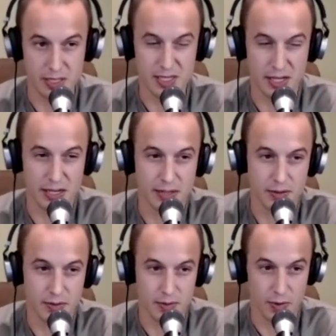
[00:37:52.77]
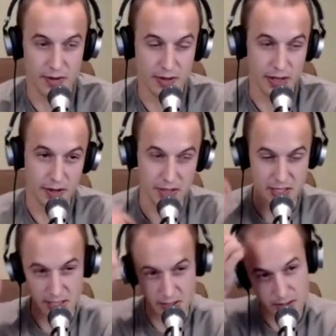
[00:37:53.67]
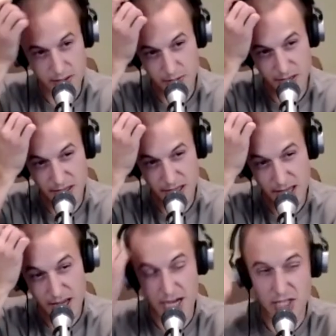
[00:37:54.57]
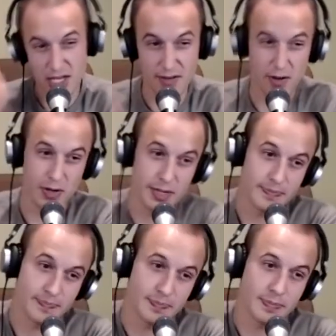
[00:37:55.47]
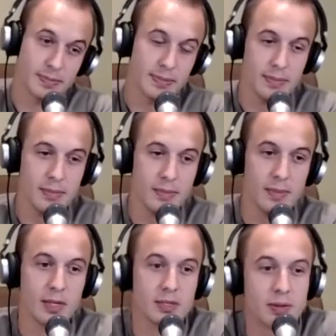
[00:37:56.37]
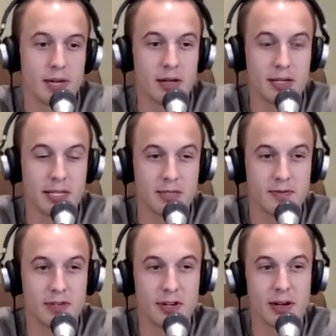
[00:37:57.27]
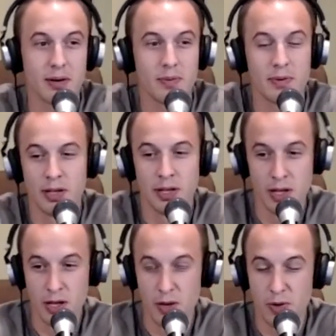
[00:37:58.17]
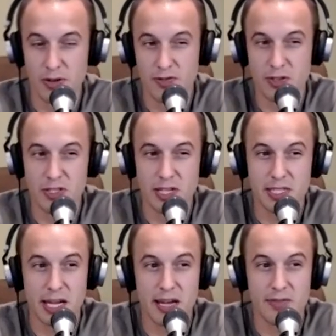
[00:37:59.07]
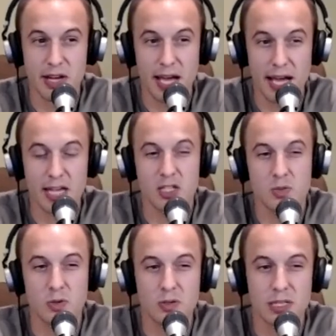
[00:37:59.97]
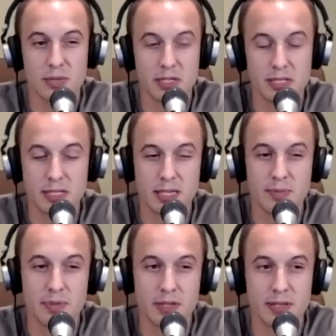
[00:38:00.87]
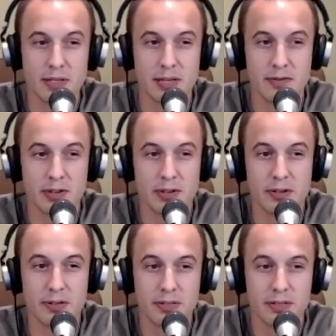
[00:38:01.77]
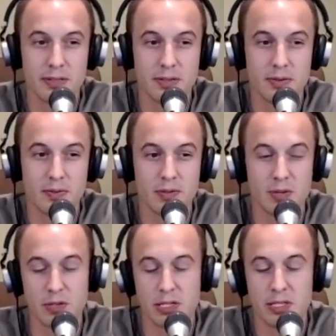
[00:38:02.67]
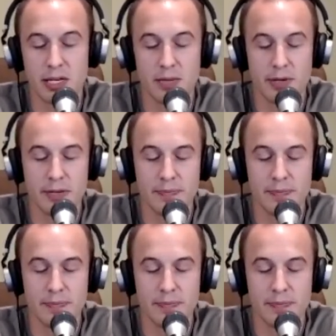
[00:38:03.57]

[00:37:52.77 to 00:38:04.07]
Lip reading: Sunday or whenever the hell you're listening to it, I should have it already. So now I'll get to figure out what it feels like to have an actual limited slip in a vehicle, which I'm really excited about.